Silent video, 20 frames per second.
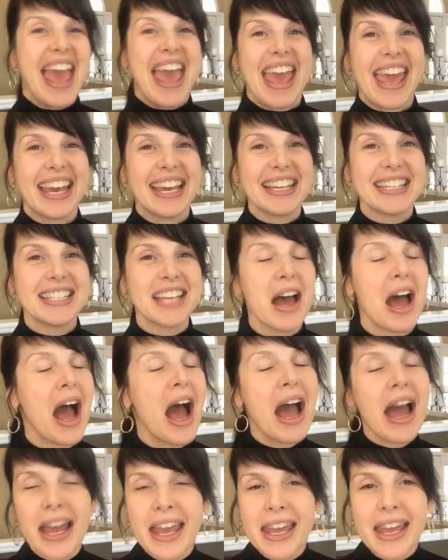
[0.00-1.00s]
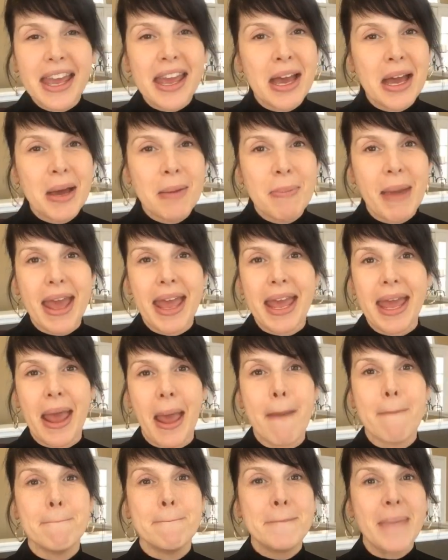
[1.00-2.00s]
And I am
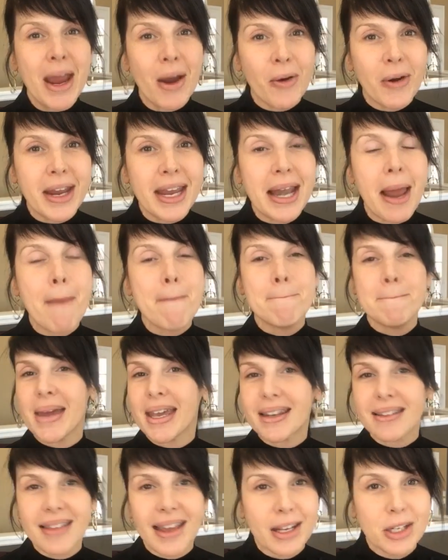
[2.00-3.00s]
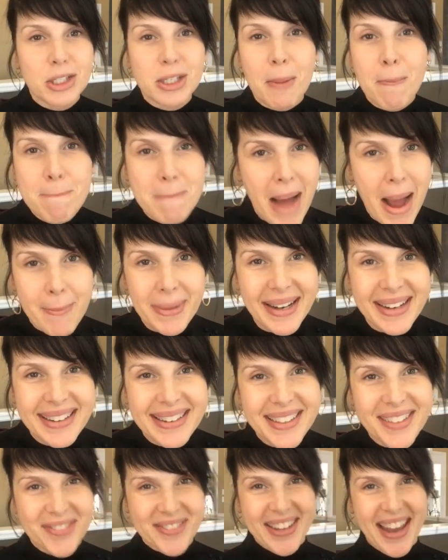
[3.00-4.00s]
a married, middle-aged
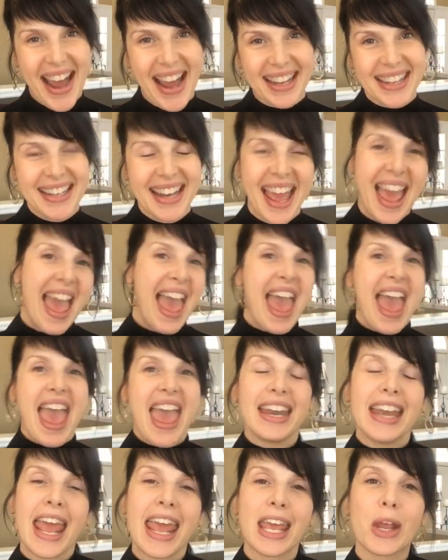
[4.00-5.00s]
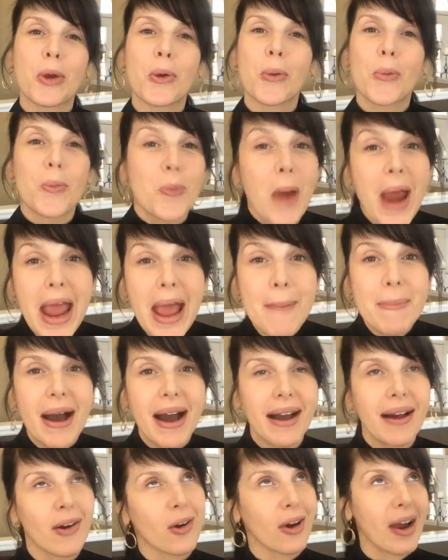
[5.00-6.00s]
mama of 9 and a
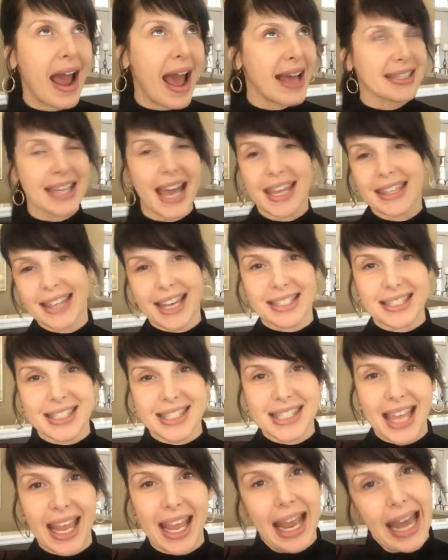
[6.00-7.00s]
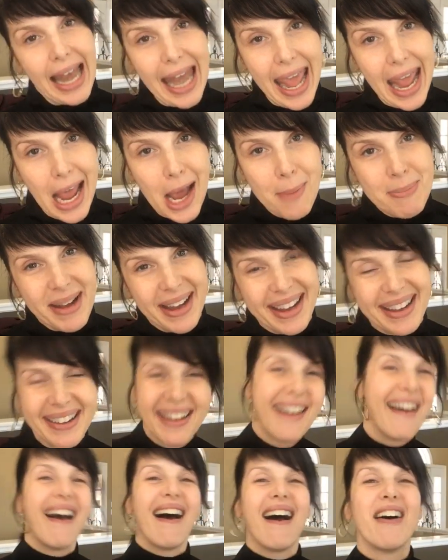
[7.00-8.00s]
grandma, or as I'd like to say, glamma,
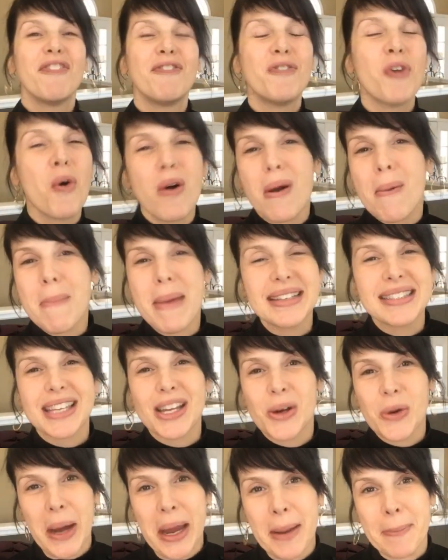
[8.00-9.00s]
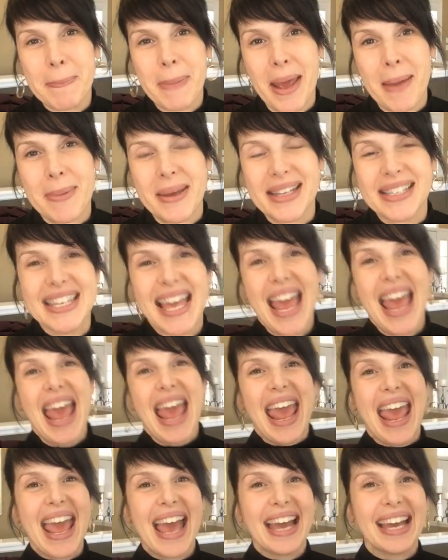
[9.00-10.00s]
of 4 amazing grandbabies.
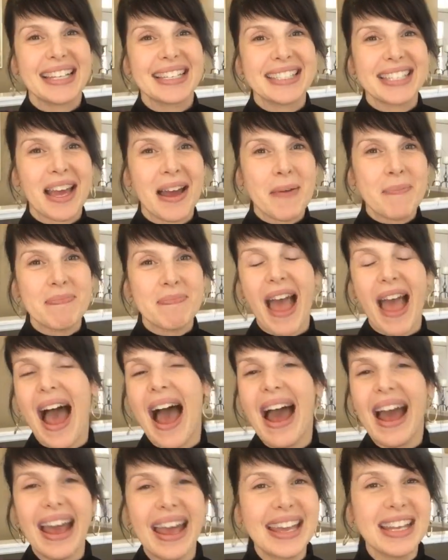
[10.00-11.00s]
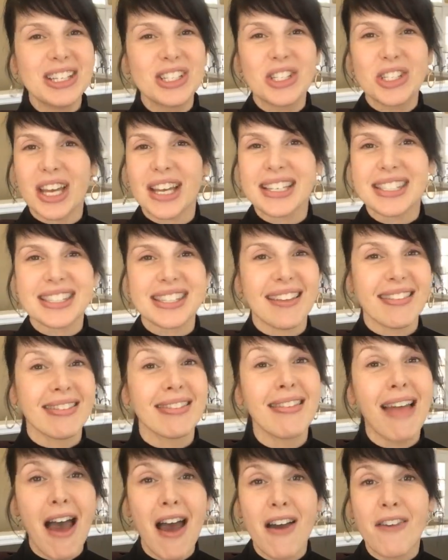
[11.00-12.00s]
And I just
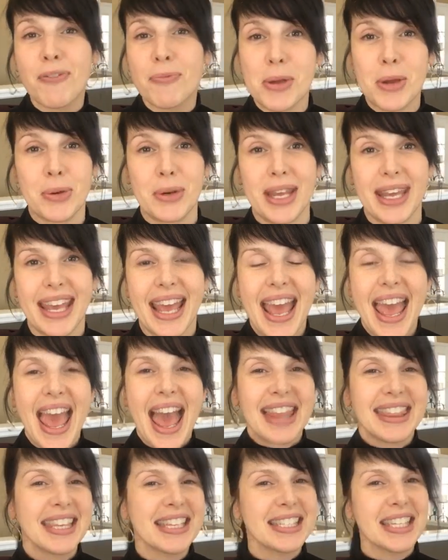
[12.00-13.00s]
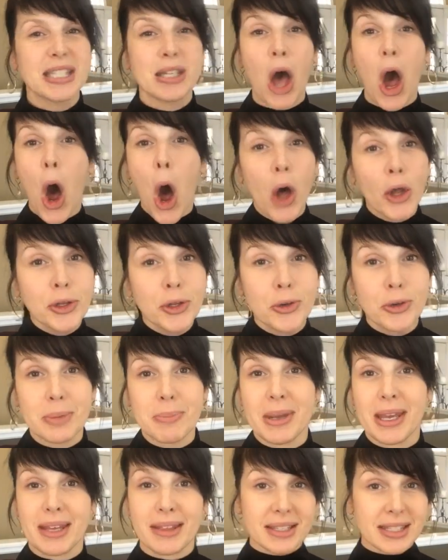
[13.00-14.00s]
love beauty. This is all new to
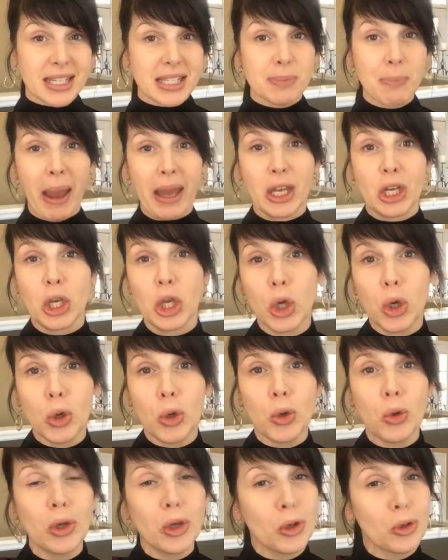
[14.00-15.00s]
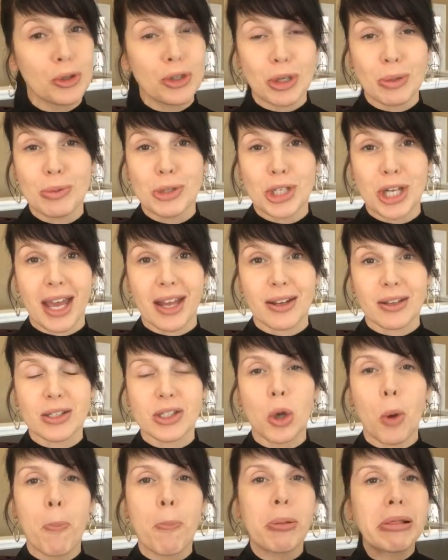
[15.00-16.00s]
me. This is my new YouTube channel,
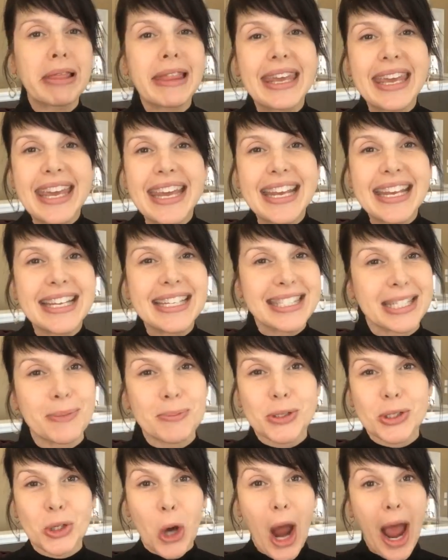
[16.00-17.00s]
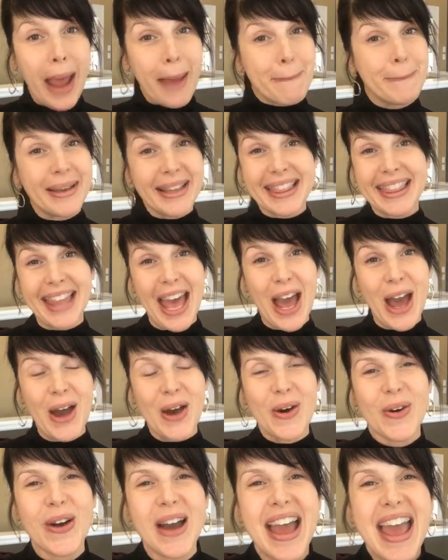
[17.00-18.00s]
so please subscribe
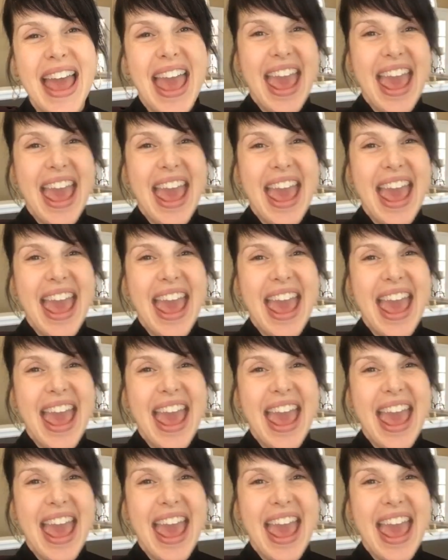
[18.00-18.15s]
below.